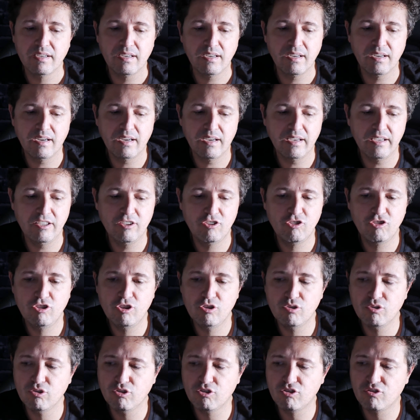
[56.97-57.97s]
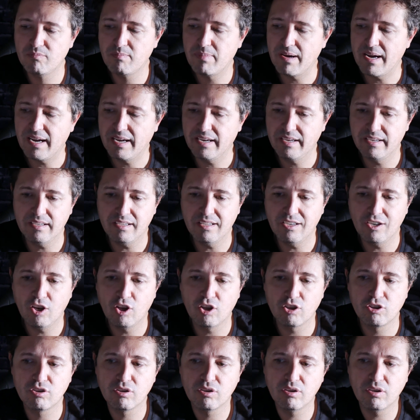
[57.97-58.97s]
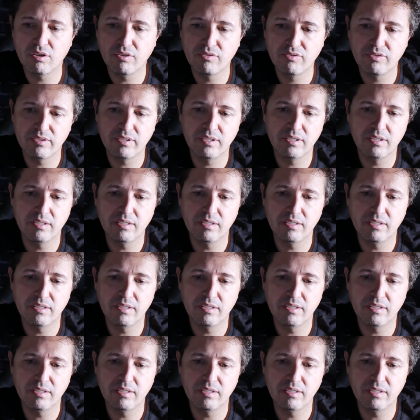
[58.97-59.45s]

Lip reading: It's used by a lot of